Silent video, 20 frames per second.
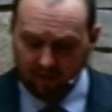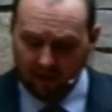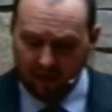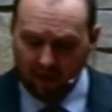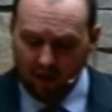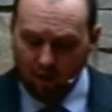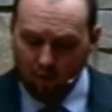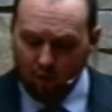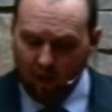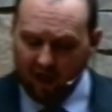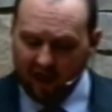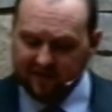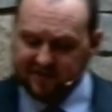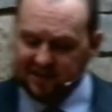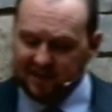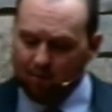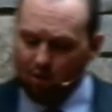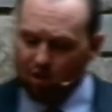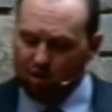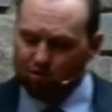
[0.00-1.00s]
What if
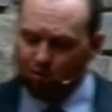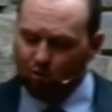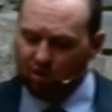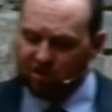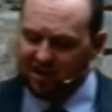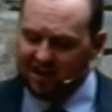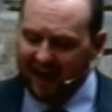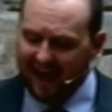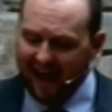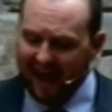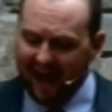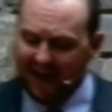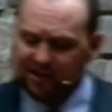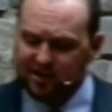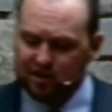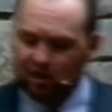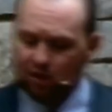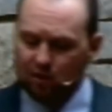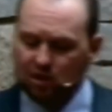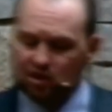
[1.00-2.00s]
someone were to
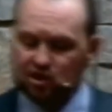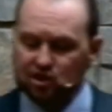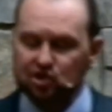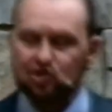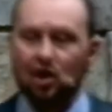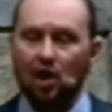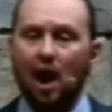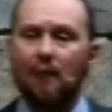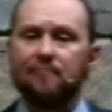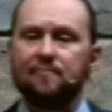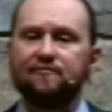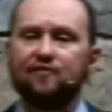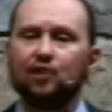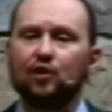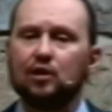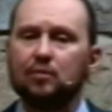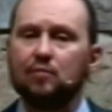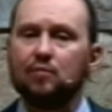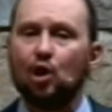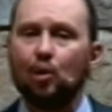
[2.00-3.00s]
ask you to stop for
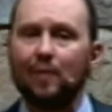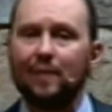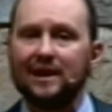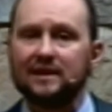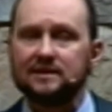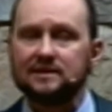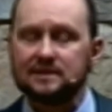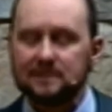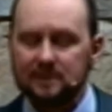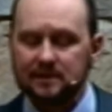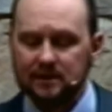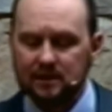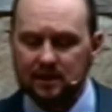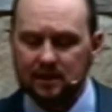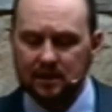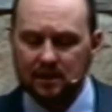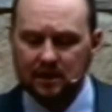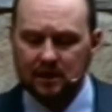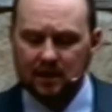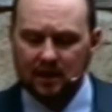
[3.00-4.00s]
a moment
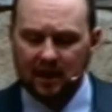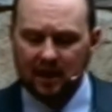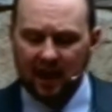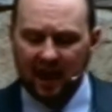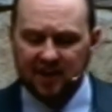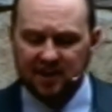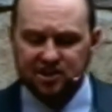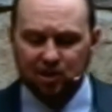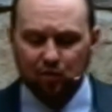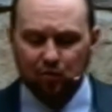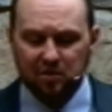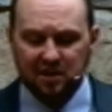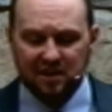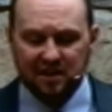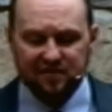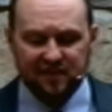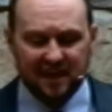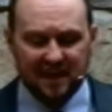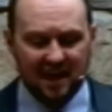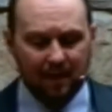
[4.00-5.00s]
and to really
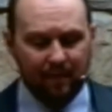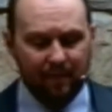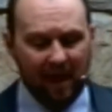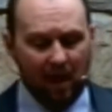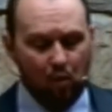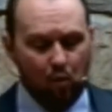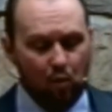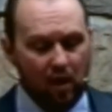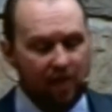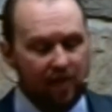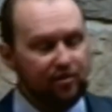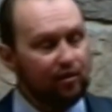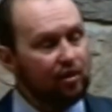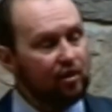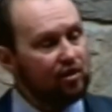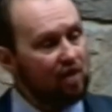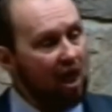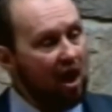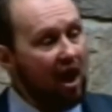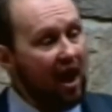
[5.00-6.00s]
think about whether or
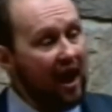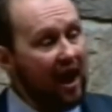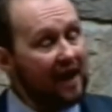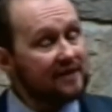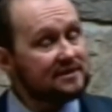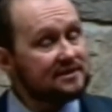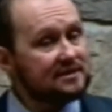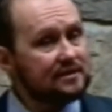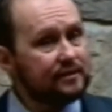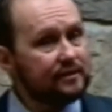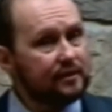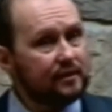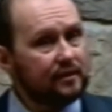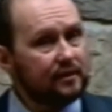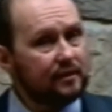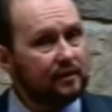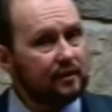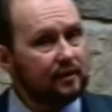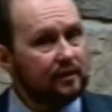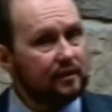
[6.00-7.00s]
not
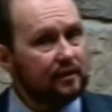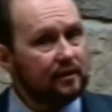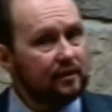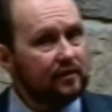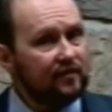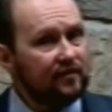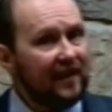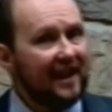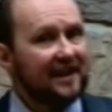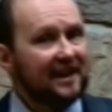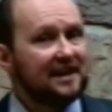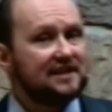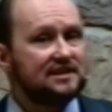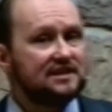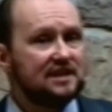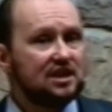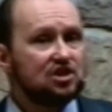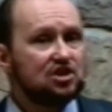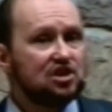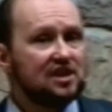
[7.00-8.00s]
that
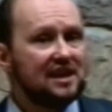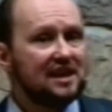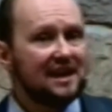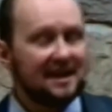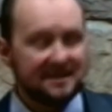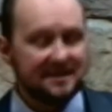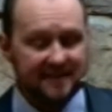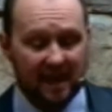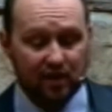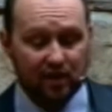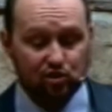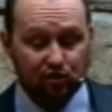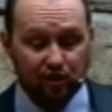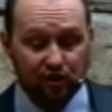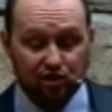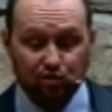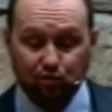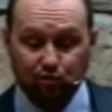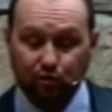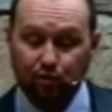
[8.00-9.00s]
conditioning is actually
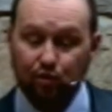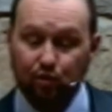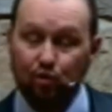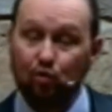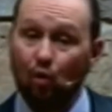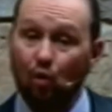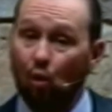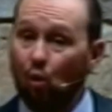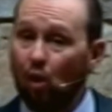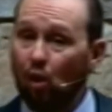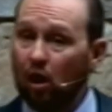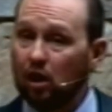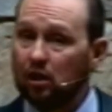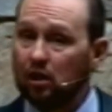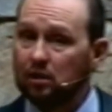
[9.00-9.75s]
true or